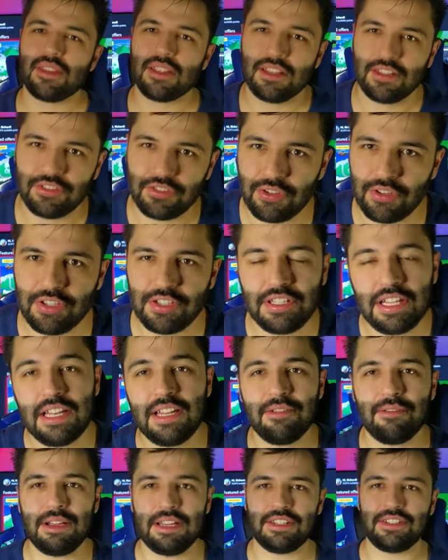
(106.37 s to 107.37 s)
and so the
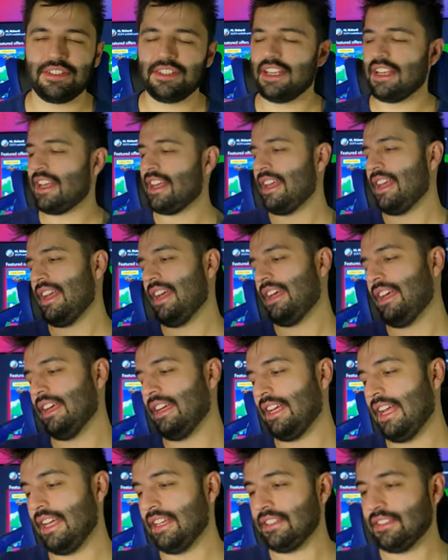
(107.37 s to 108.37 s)
daily quest, uh,
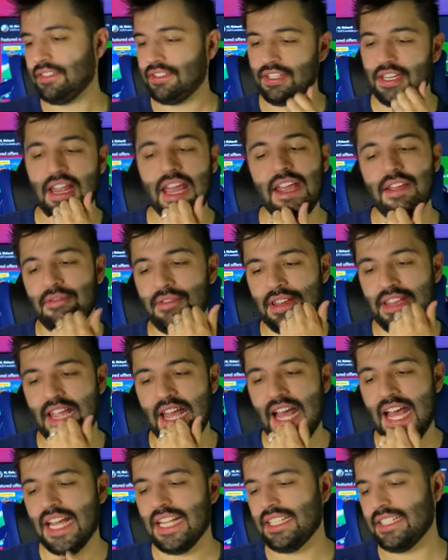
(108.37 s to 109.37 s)
guys, today we
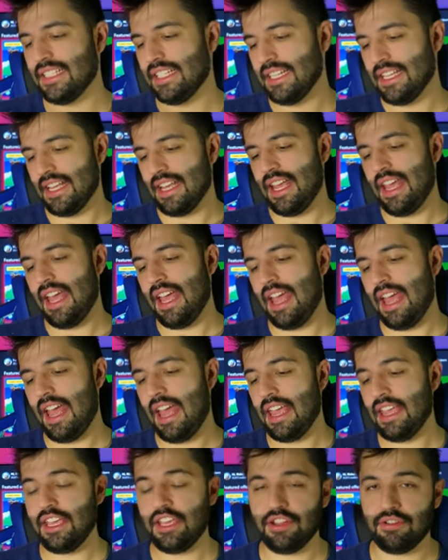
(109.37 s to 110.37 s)
got
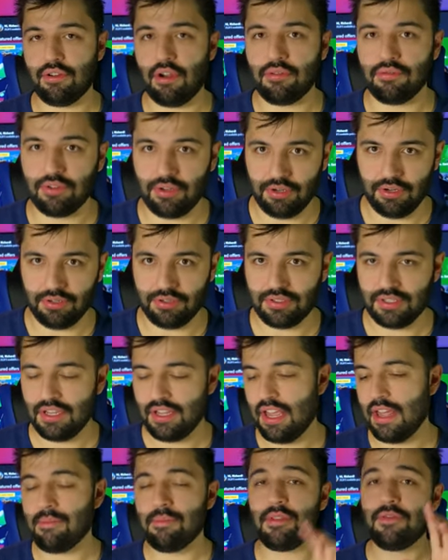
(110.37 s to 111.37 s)
a hero nurse.
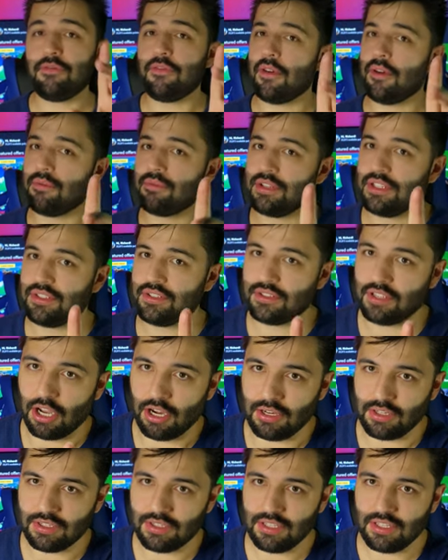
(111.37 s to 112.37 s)
And before we
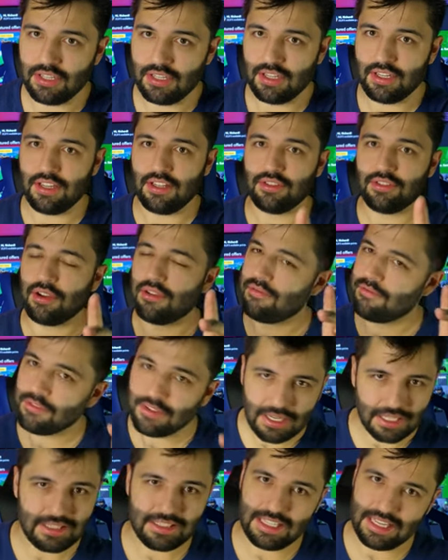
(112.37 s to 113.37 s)
start, don't
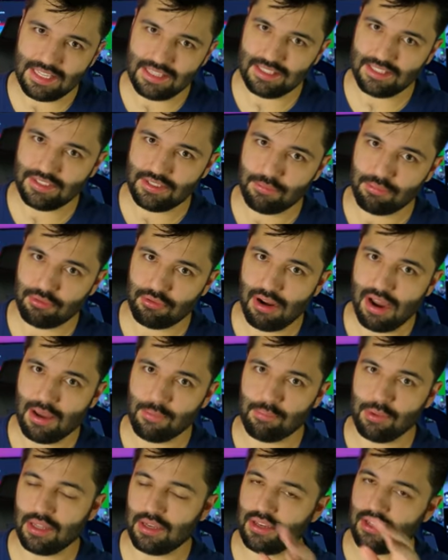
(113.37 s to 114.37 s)
forget to hit the
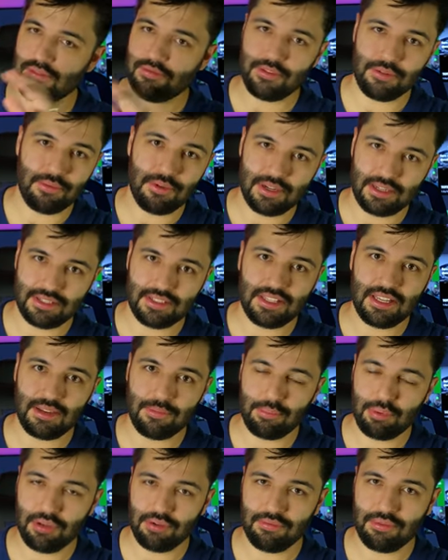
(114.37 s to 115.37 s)
subscribe button if you want to stay
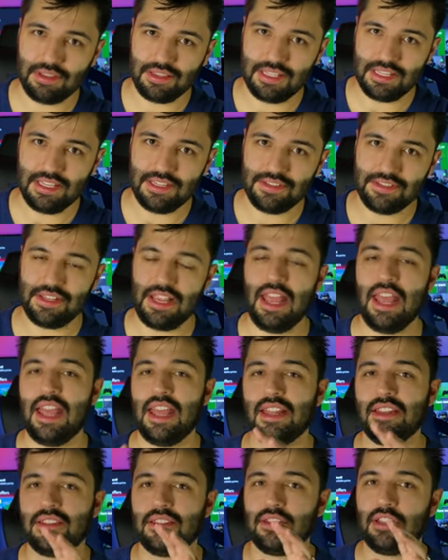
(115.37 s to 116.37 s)
put with these
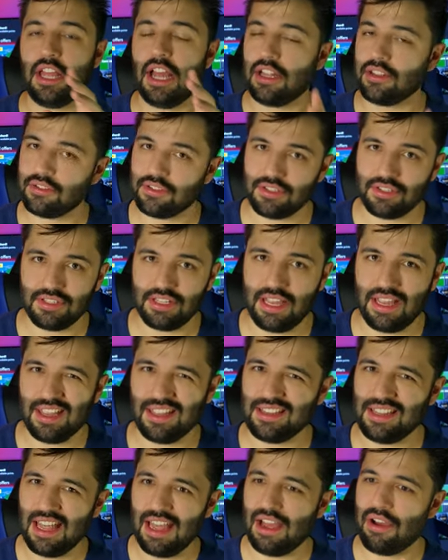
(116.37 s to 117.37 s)
and
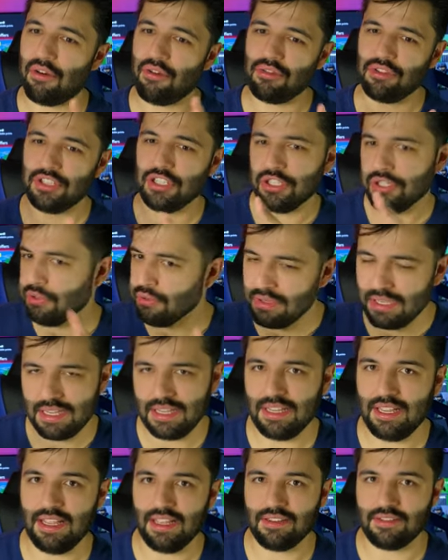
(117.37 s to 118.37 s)
understand how you
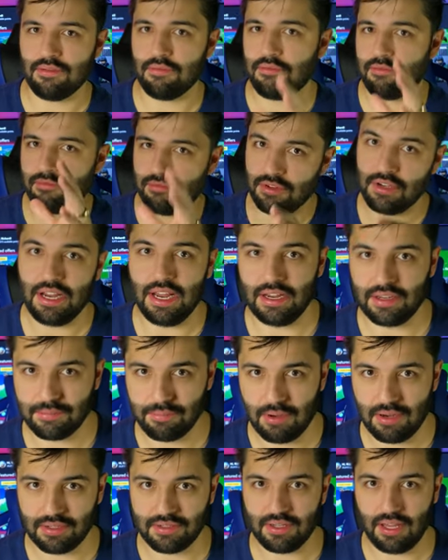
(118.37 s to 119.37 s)
can get free
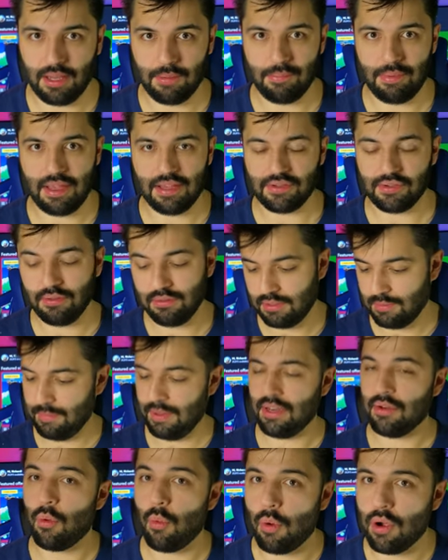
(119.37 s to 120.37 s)
Xbox Game Pass
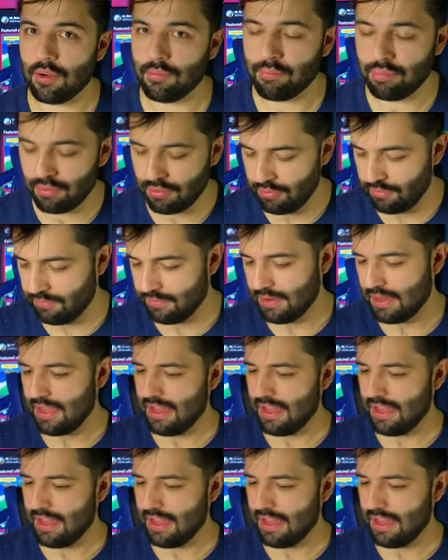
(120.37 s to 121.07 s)
Ultimate. One proof,